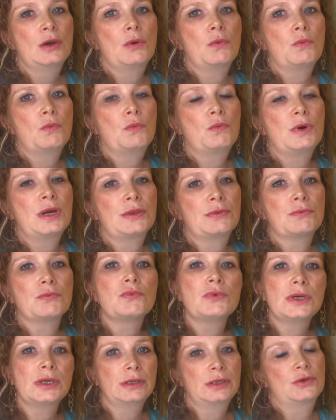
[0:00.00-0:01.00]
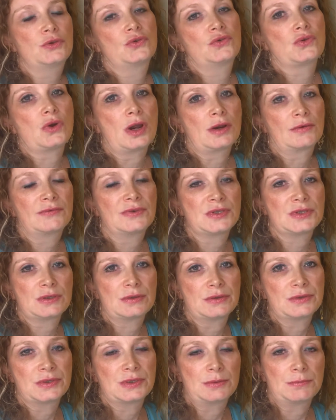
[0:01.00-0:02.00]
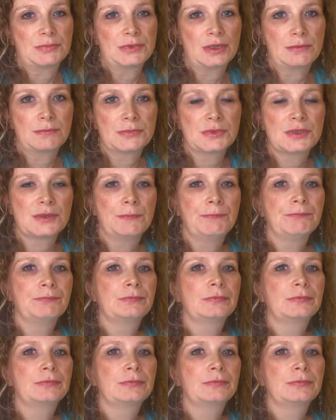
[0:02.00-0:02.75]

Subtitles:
with really strong physical symptoms: